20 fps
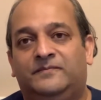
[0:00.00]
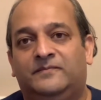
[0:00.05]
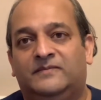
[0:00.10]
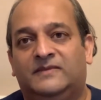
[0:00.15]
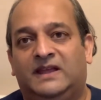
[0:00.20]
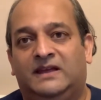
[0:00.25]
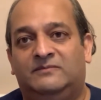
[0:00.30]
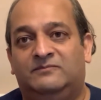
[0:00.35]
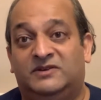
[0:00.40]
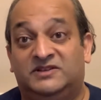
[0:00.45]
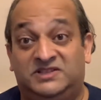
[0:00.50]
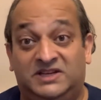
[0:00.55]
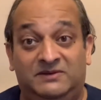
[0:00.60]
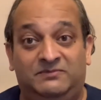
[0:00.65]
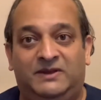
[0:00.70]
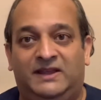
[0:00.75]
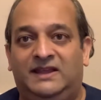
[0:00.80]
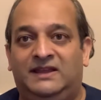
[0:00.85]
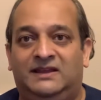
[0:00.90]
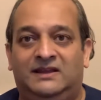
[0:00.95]
And my
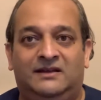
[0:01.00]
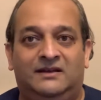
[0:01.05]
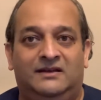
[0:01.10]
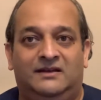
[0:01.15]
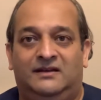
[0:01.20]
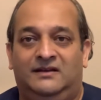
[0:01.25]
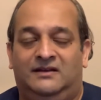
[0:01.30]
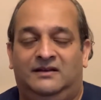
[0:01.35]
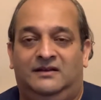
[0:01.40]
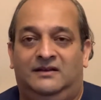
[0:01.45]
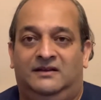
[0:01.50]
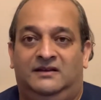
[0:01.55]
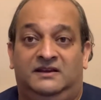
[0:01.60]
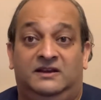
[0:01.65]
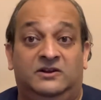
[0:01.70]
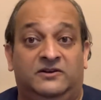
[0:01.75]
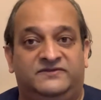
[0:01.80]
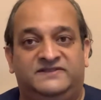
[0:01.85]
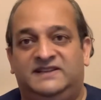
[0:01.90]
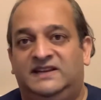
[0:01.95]
GP,
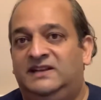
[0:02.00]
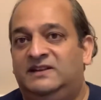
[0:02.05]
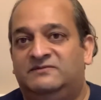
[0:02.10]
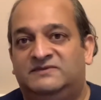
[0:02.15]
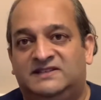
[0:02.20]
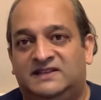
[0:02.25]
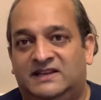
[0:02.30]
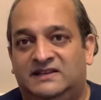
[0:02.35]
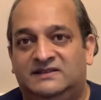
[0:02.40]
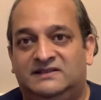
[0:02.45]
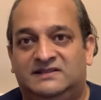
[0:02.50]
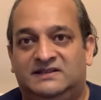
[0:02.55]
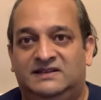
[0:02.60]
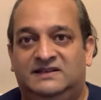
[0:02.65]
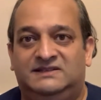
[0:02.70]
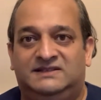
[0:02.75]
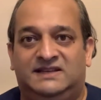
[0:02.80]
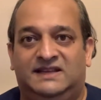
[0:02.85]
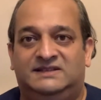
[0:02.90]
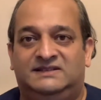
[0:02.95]
I've seen him since, he
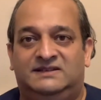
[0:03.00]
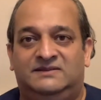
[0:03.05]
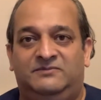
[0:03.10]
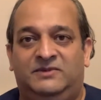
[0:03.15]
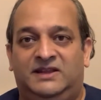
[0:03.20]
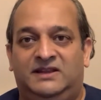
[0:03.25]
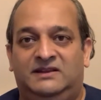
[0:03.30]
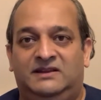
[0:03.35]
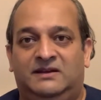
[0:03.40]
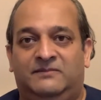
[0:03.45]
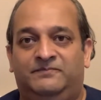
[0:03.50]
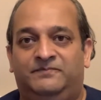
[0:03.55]
said to me,